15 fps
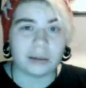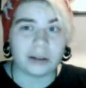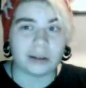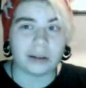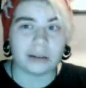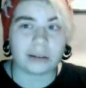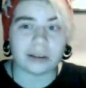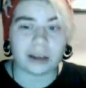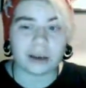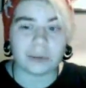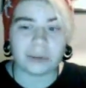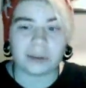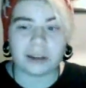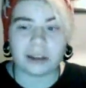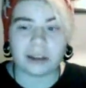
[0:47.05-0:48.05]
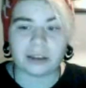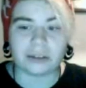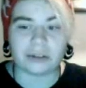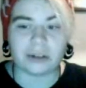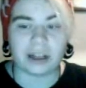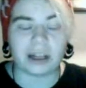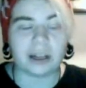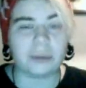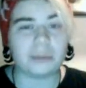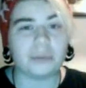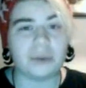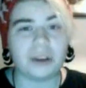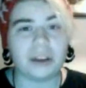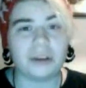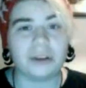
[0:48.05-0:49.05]
Because I was sick yesterday, and I'm
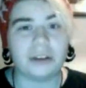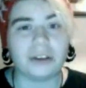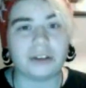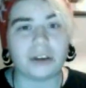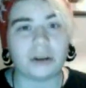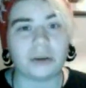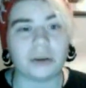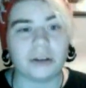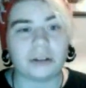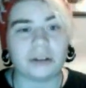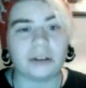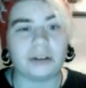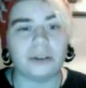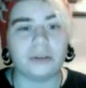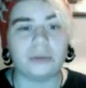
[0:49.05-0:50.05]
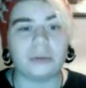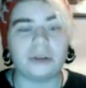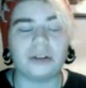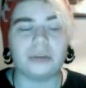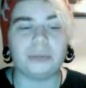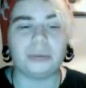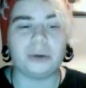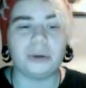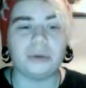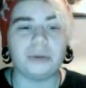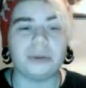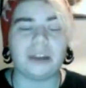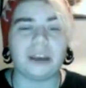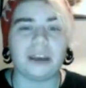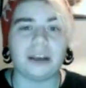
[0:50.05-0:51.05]
really, really sorry, because I do want to
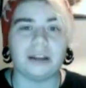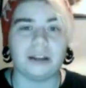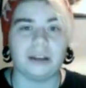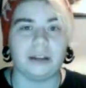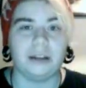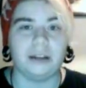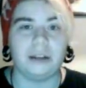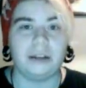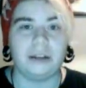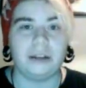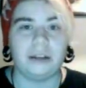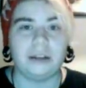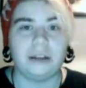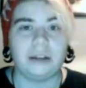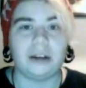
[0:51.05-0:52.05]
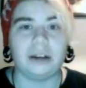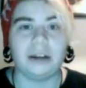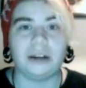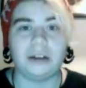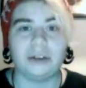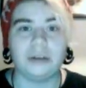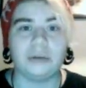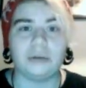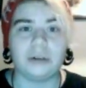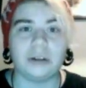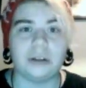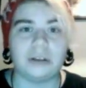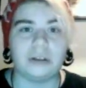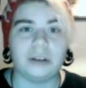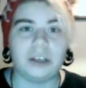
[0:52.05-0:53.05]
post daily. And I do
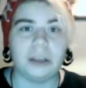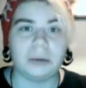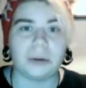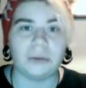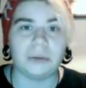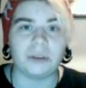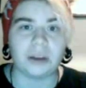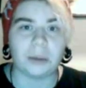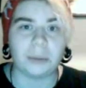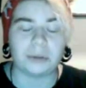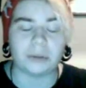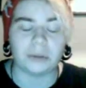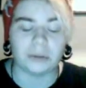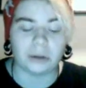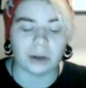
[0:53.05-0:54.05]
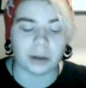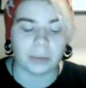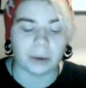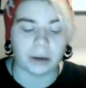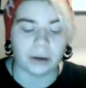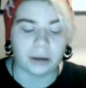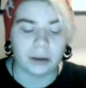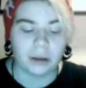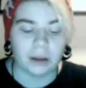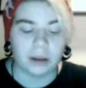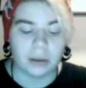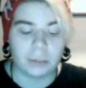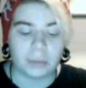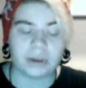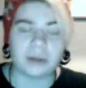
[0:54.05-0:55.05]
want to keep having topics to talk about.
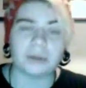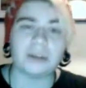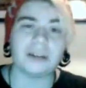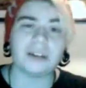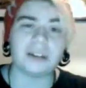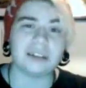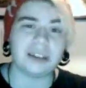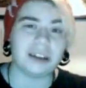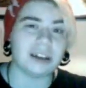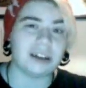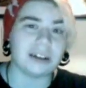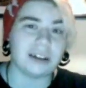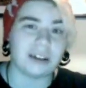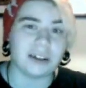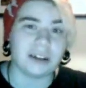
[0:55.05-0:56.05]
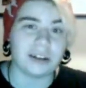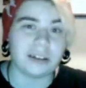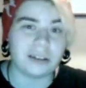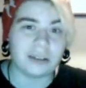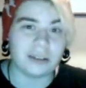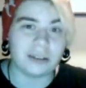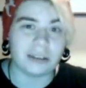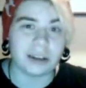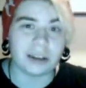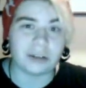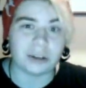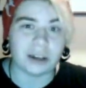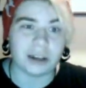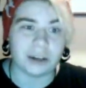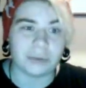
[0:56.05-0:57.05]
But sometimes it can get hard to stay
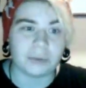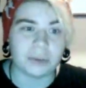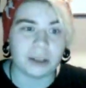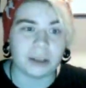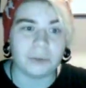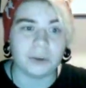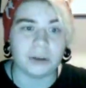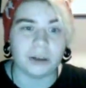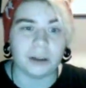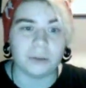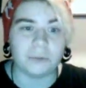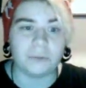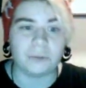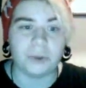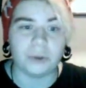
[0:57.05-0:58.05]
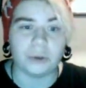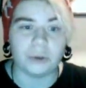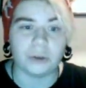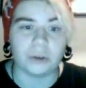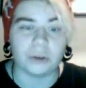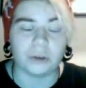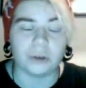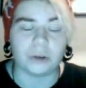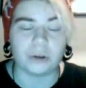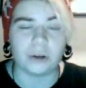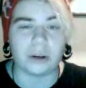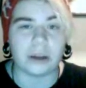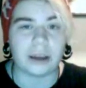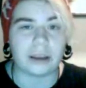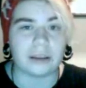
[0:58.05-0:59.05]
creative, even if you're
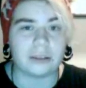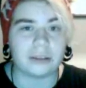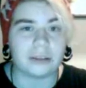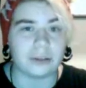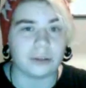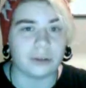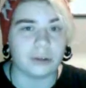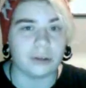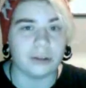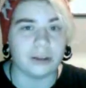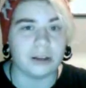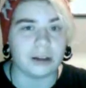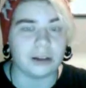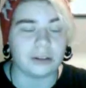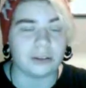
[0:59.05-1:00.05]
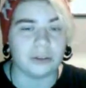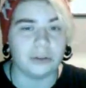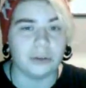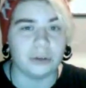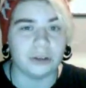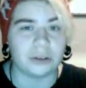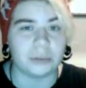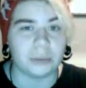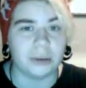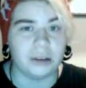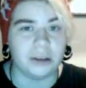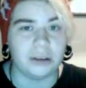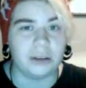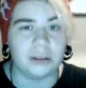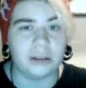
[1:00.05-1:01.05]
as early and as new as
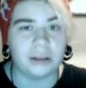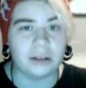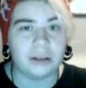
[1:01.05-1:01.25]
me,